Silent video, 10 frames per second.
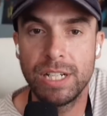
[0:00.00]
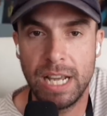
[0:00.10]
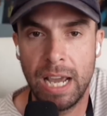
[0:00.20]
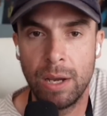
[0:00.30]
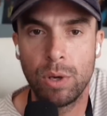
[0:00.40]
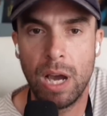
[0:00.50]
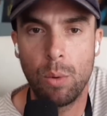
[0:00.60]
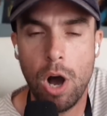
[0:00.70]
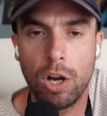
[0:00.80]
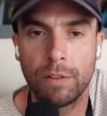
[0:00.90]
day when I
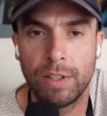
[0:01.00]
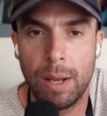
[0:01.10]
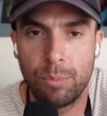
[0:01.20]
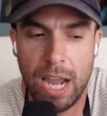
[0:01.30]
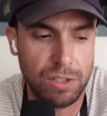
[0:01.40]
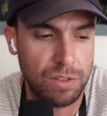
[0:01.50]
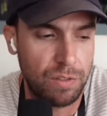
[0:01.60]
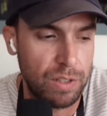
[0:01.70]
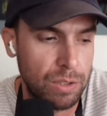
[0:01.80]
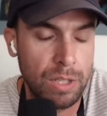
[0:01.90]
walk off that practice
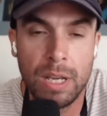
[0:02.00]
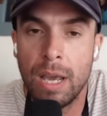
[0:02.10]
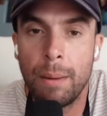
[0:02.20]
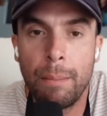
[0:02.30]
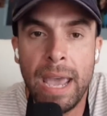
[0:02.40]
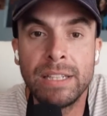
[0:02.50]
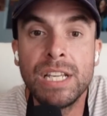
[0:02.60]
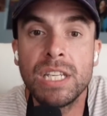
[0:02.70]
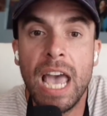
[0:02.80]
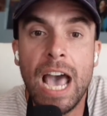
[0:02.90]
field. Man,
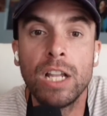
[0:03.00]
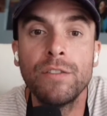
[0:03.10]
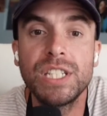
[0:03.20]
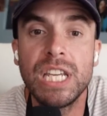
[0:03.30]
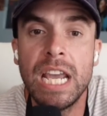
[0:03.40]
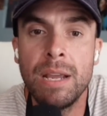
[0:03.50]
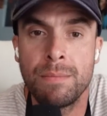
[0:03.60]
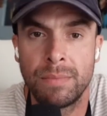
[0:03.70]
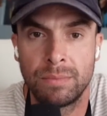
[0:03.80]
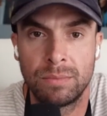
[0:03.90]
this is a hell of a
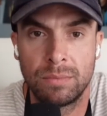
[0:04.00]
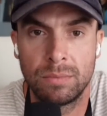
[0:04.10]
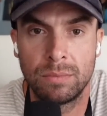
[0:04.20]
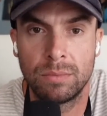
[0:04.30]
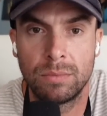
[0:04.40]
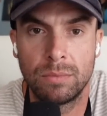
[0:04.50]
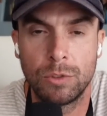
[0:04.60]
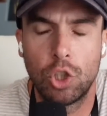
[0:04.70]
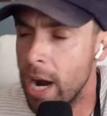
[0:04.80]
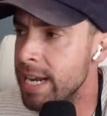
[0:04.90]
team.
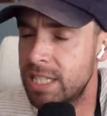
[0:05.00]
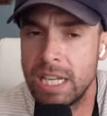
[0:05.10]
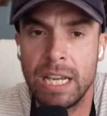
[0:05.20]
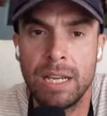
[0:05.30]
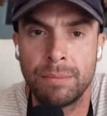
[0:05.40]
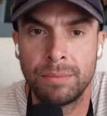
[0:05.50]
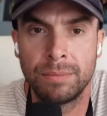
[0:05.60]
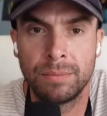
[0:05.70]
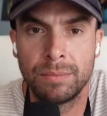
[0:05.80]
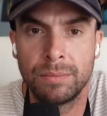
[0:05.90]
Great team.
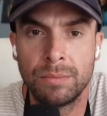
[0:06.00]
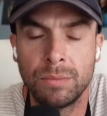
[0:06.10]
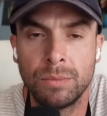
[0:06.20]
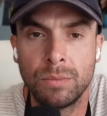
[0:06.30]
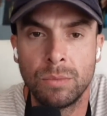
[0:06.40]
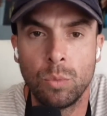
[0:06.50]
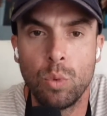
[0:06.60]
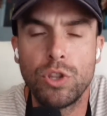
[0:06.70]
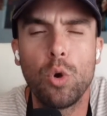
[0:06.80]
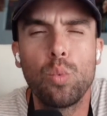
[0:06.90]

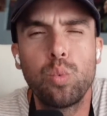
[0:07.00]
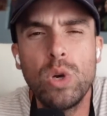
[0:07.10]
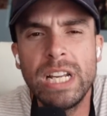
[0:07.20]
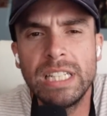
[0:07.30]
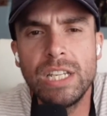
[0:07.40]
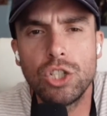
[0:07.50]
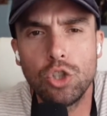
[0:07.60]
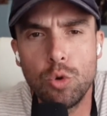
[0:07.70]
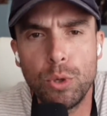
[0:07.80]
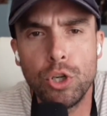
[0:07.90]
With a really
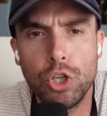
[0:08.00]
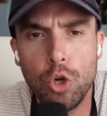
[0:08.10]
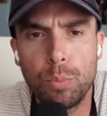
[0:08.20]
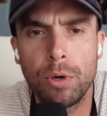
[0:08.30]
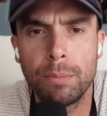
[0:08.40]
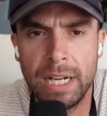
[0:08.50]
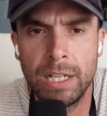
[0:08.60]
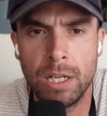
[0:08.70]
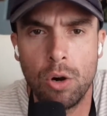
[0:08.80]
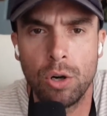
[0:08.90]
super duper
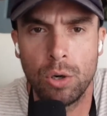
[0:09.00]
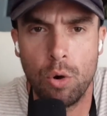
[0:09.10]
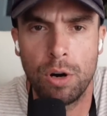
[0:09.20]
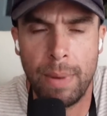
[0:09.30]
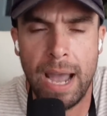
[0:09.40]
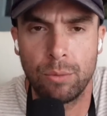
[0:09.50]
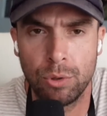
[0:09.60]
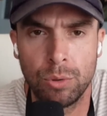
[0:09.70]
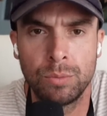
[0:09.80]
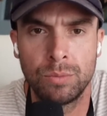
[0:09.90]
mediocre quarterback room